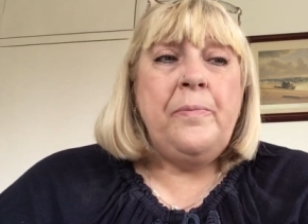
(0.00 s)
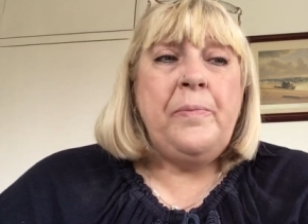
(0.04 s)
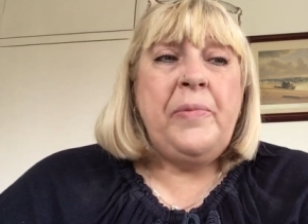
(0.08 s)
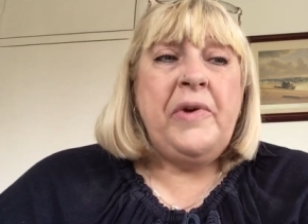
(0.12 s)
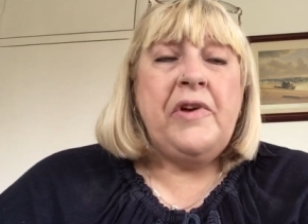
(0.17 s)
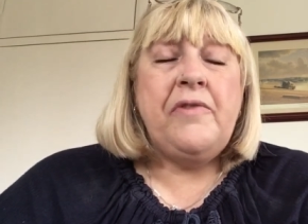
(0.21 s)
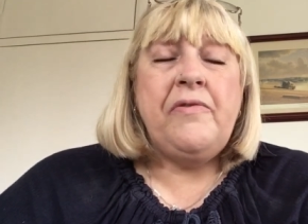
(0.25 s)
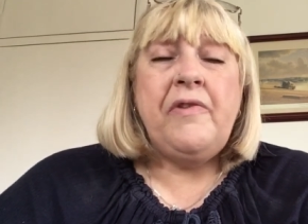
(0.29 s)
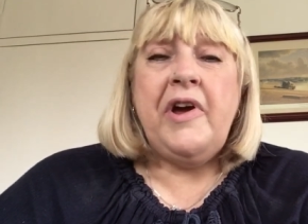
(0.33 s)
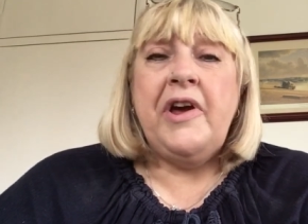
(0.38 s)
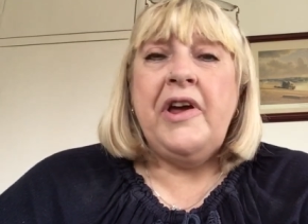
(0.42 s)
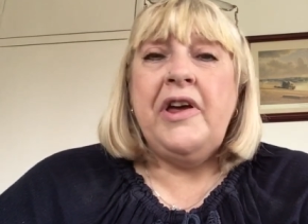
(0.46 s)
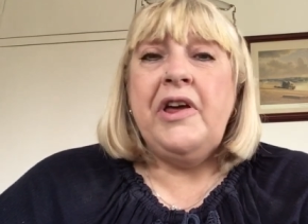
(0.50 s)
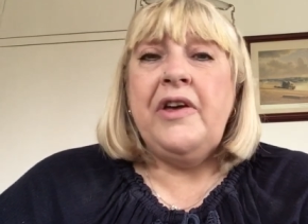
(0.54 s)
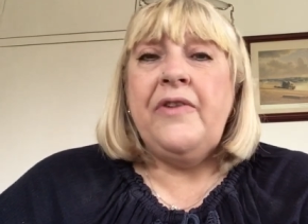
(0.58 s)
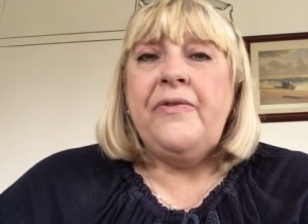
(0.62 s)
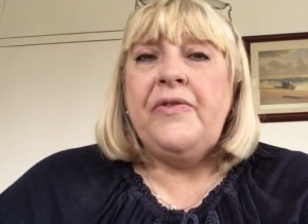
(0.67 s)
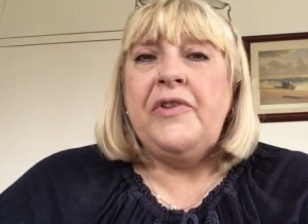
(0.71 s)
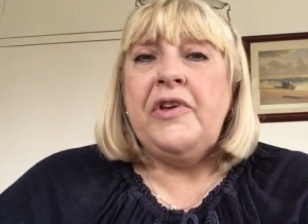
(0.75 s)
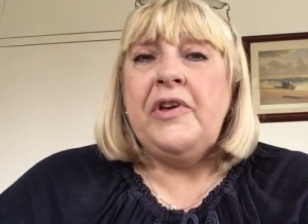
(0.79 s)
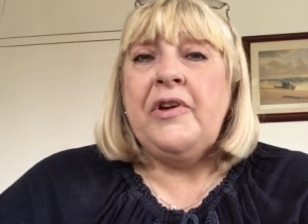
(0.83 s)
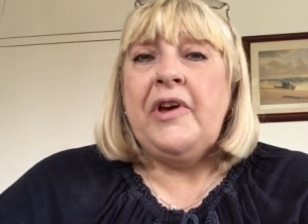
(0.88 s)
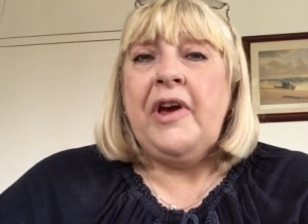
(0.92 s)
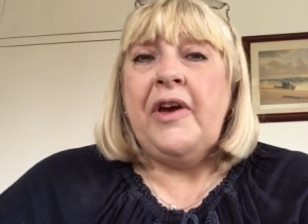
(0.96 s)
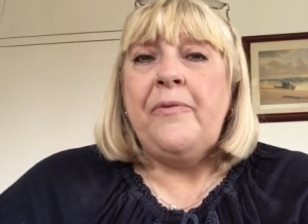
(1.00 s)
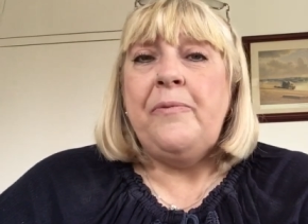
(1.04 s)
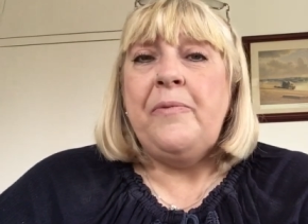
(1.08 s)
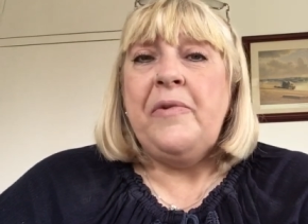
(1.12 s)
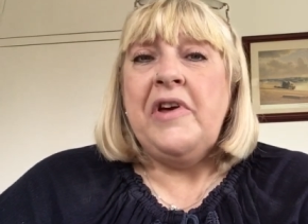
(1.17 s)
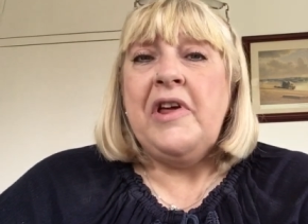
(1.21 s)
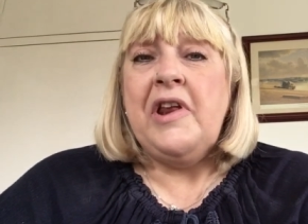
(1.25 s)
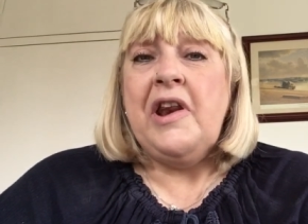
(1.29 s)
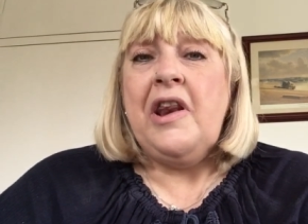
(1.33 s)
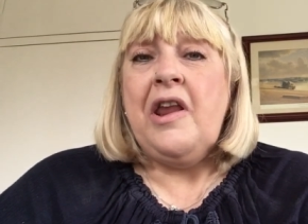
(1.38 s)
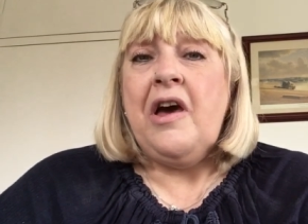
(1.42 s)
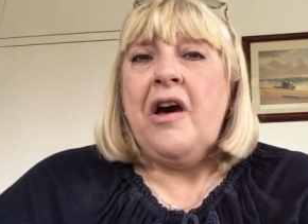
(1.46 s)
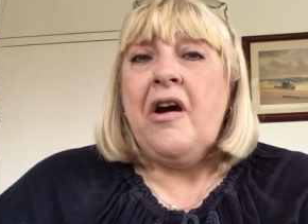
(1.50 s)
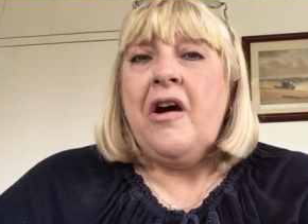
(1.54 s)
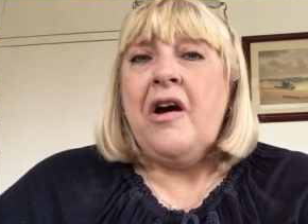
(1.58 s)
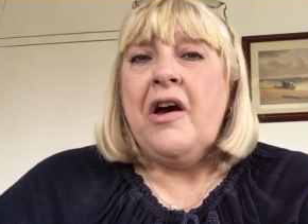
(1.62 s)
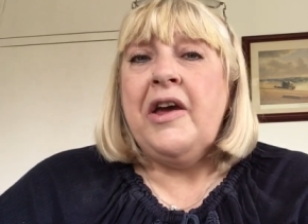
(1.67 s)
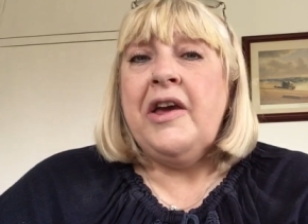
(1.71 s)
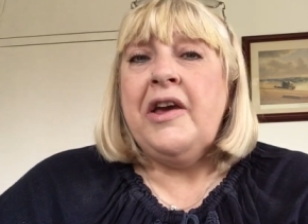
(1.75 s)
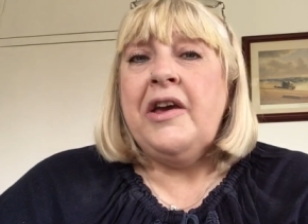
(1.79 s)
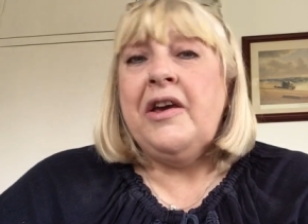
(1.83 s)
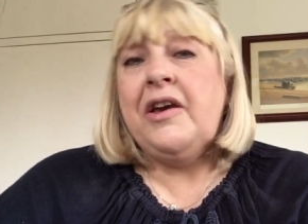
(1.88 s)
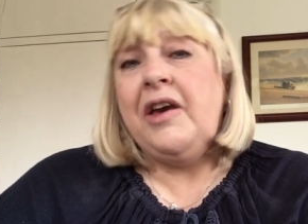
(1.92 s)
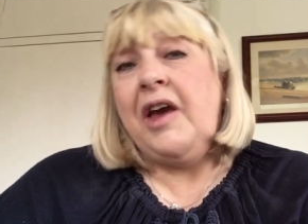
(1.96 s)
be great if you give me a
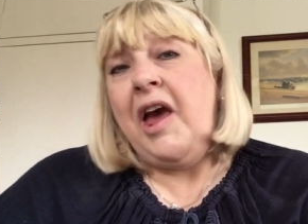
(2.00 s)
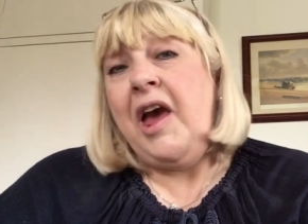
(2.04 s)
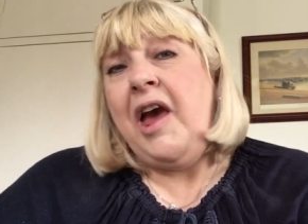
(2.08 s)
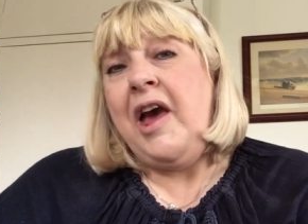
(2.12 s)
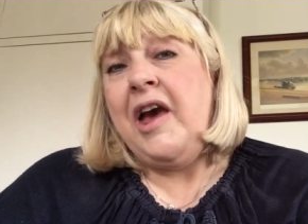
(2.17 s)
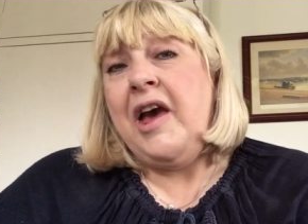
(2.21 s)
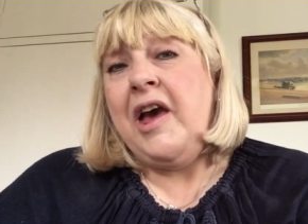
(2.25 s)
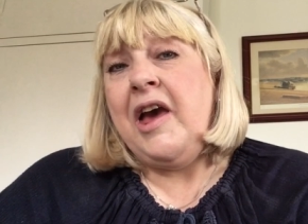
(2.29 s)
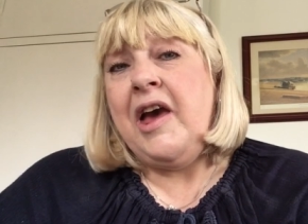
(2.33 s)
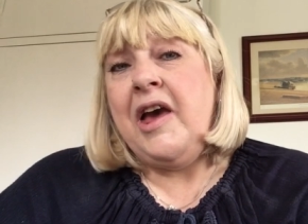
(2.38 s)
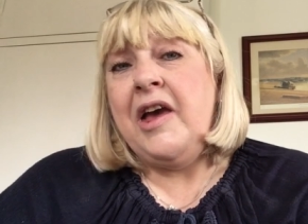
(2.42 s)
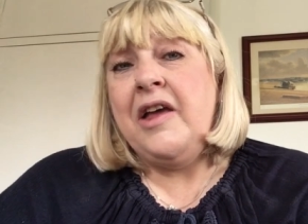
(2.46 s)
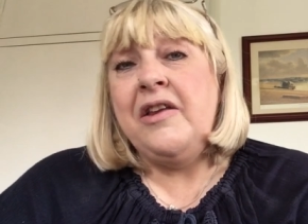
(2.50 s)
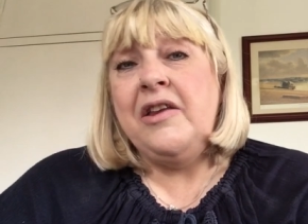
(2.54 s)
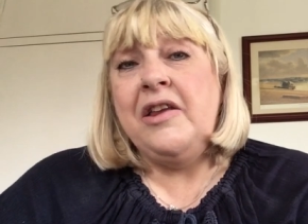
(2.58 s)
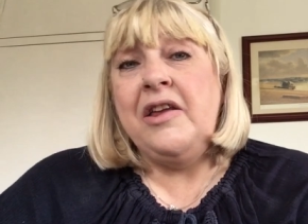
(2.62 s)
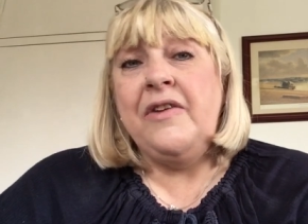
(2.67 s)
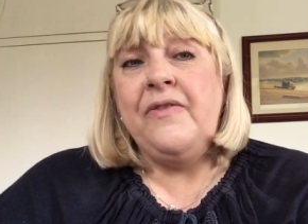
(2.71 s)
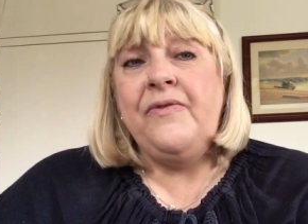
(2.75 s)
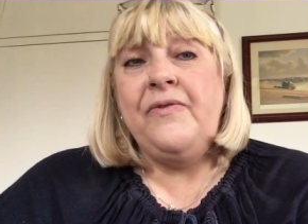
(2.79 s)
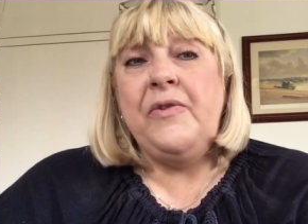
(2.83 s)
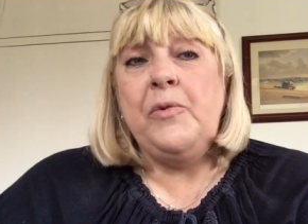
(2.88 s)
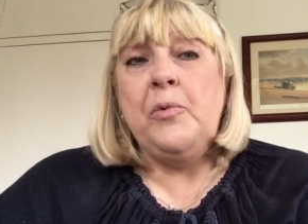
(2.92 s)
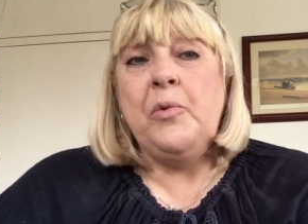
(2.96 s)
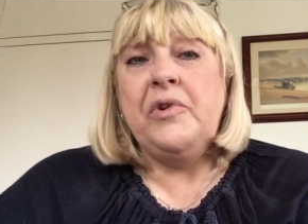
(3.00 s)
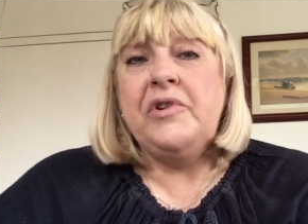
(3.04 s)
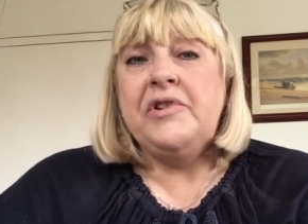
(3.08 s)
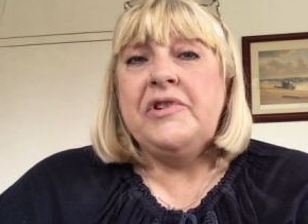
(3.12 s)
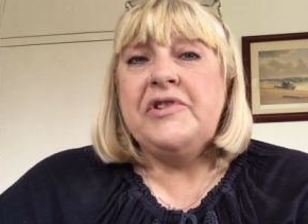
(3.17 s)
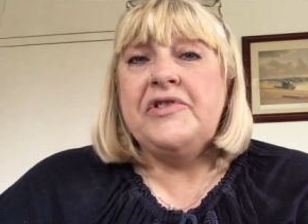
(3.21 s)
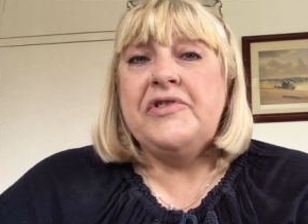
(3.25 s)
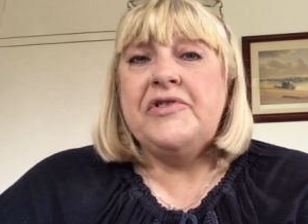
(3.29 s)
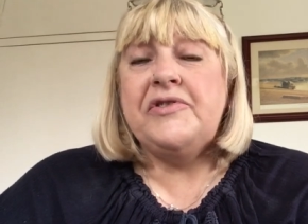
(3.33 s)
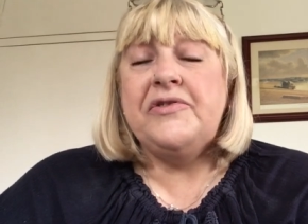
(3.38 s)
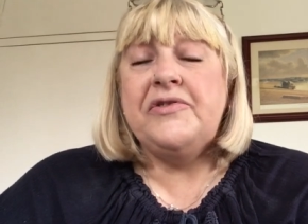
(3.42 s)
like and if you want to